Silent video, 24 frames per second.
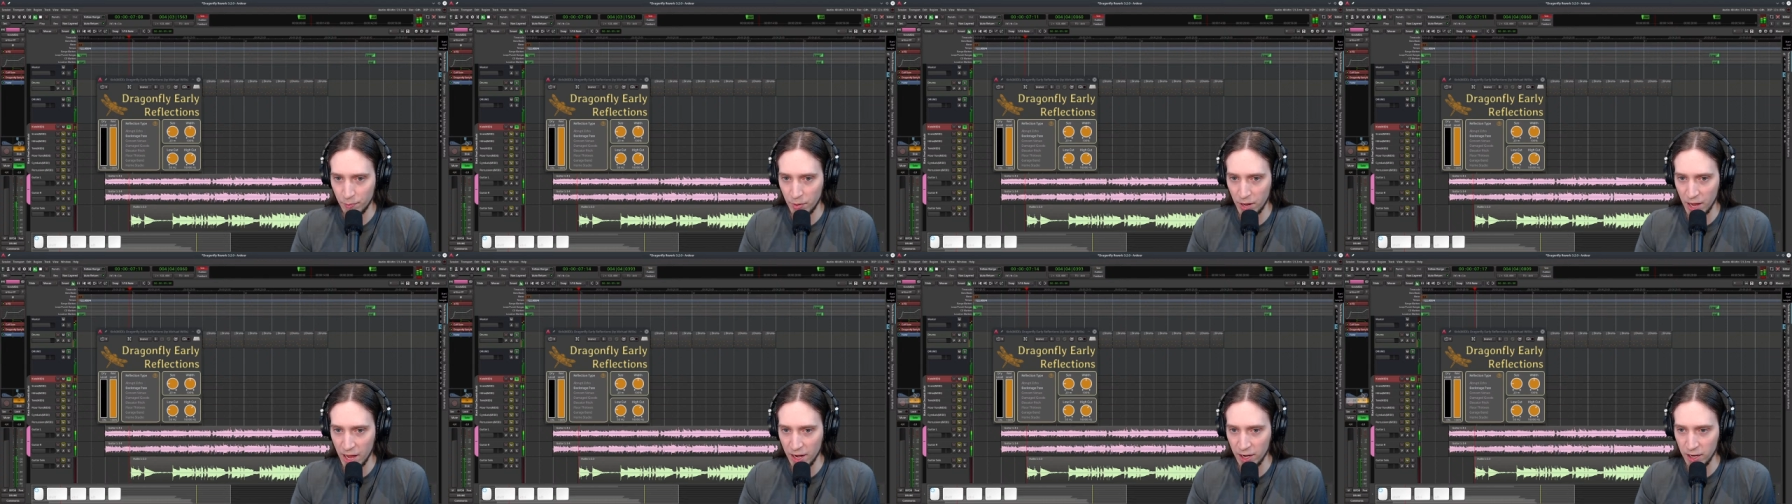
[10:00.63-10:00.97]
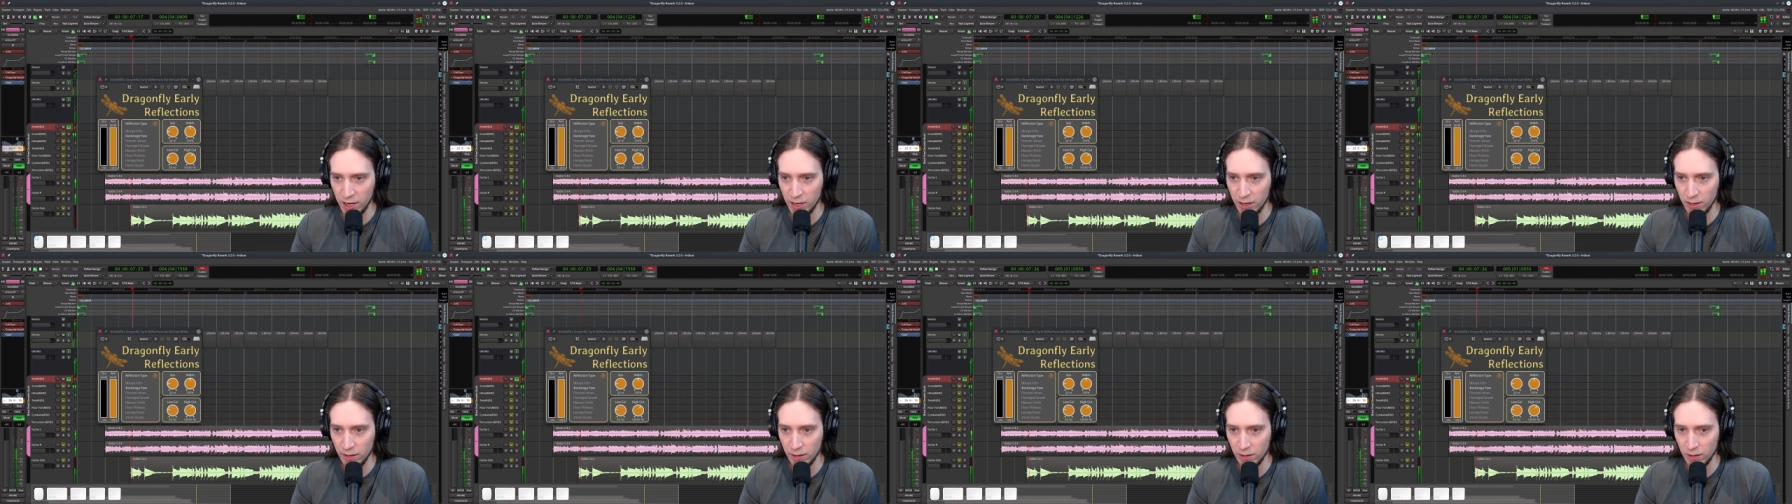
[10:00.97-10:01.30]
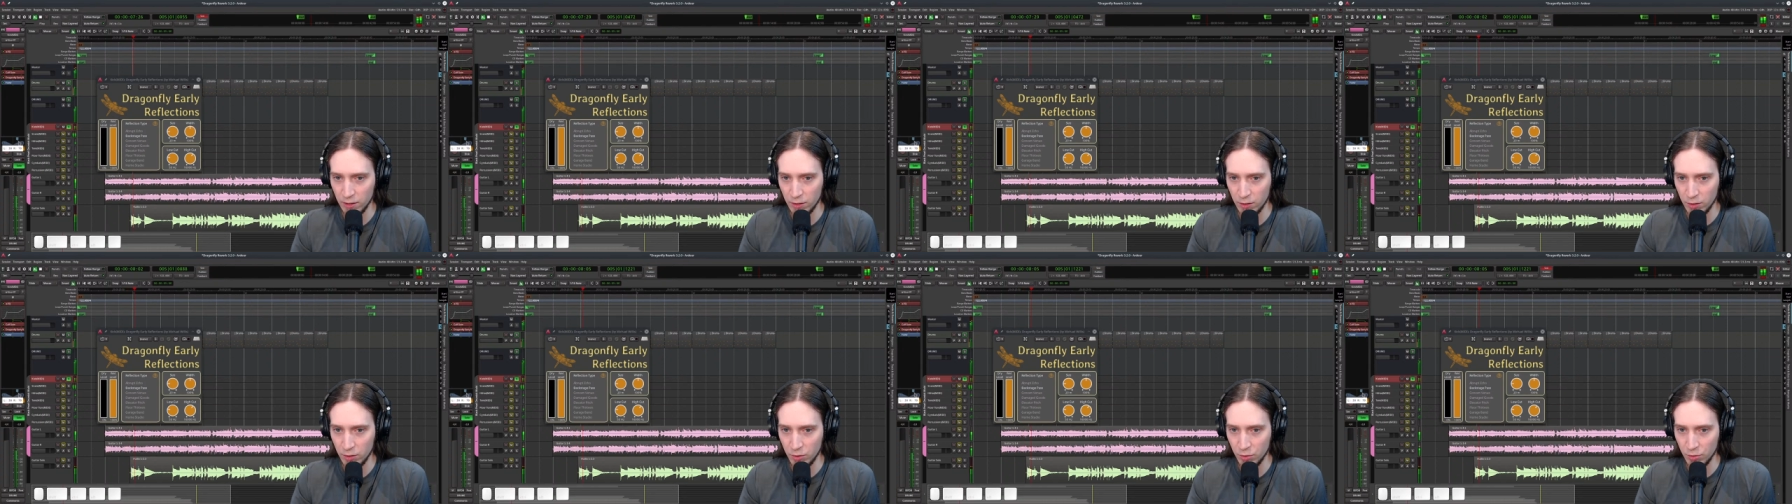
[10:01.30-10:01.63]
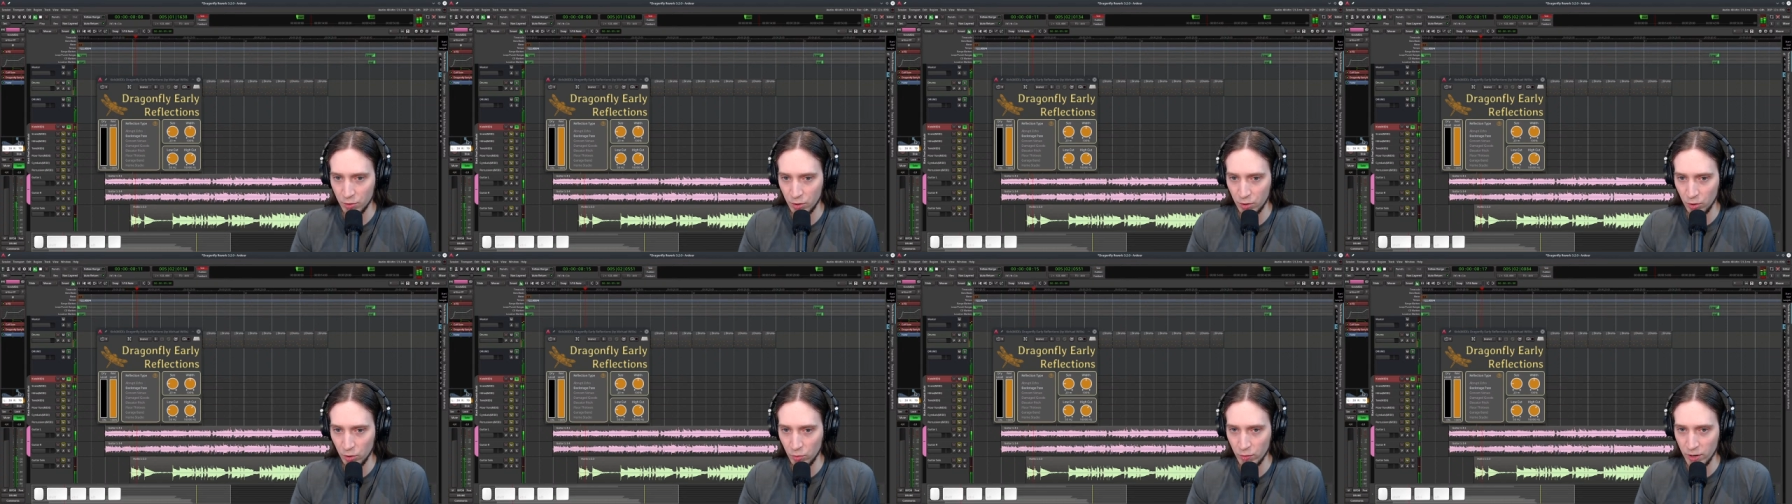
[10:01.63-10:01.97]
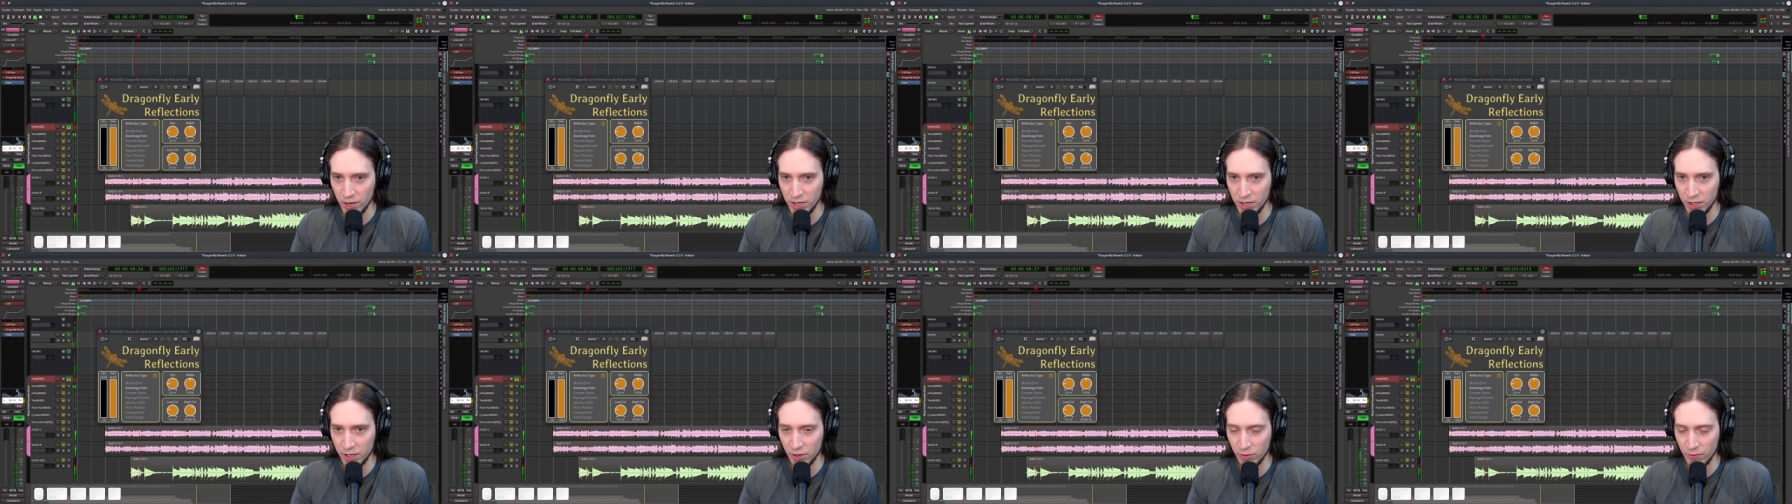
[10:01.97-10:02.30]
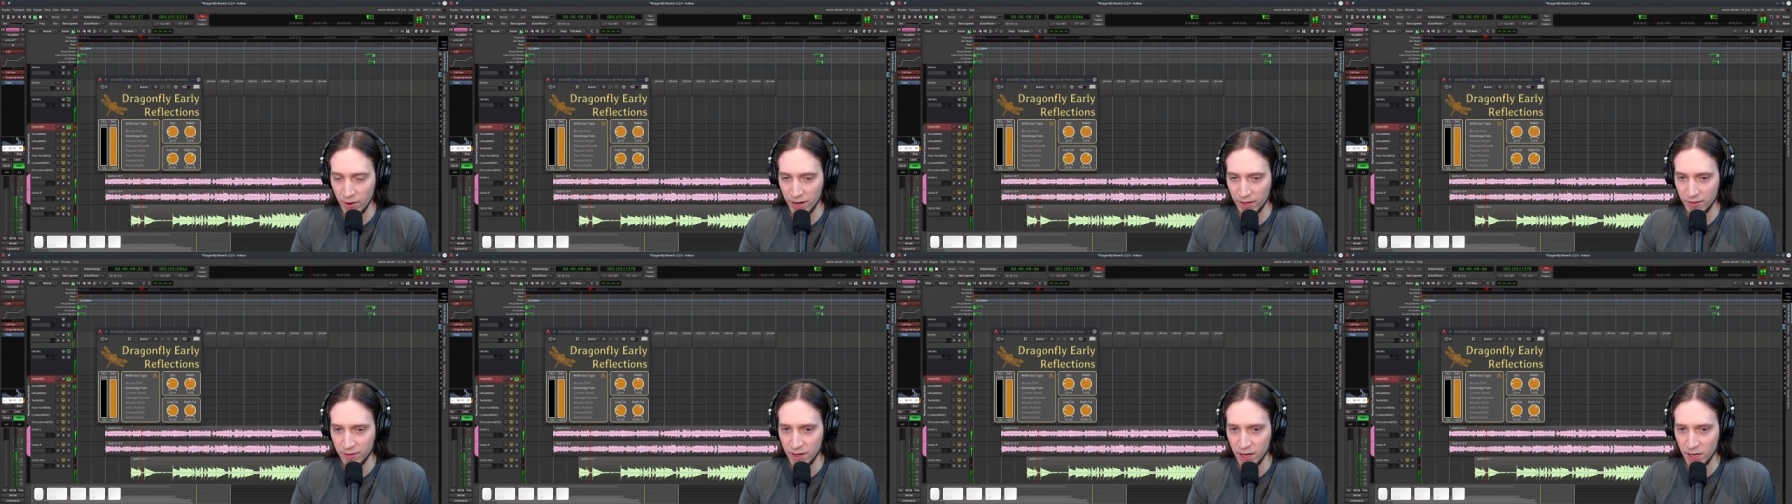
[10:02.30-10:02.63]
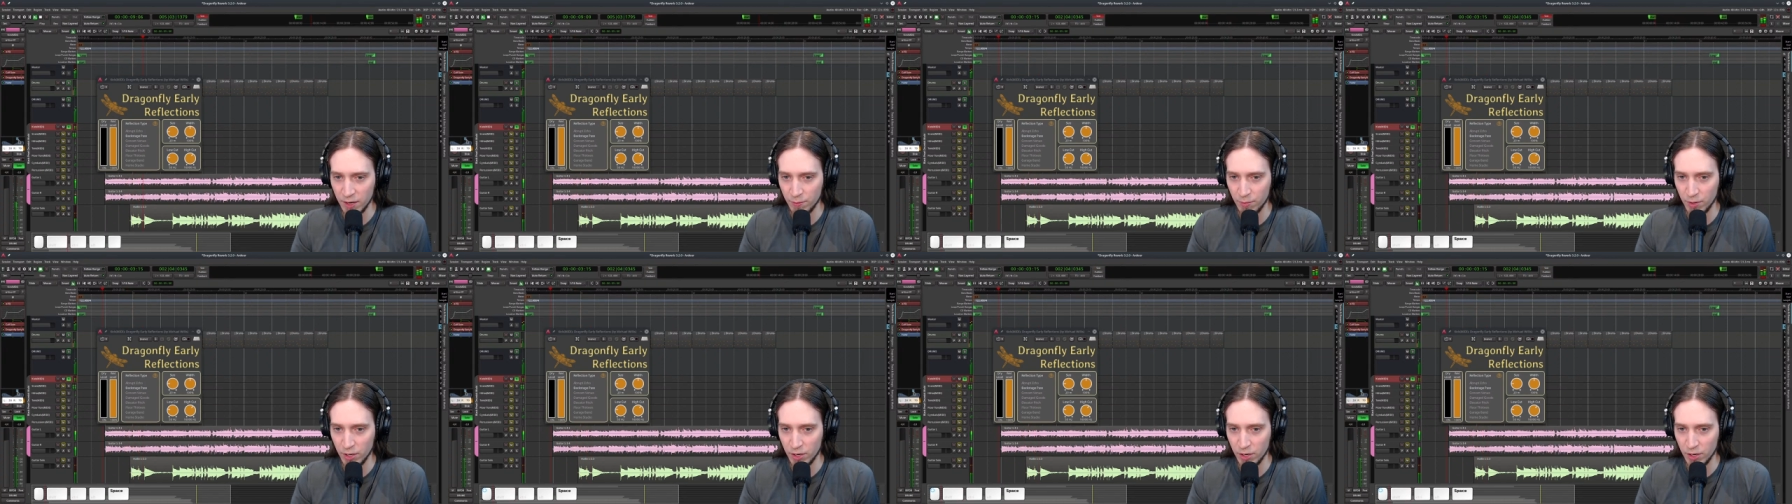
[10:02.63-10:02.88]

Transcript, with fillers: panning could already correct that,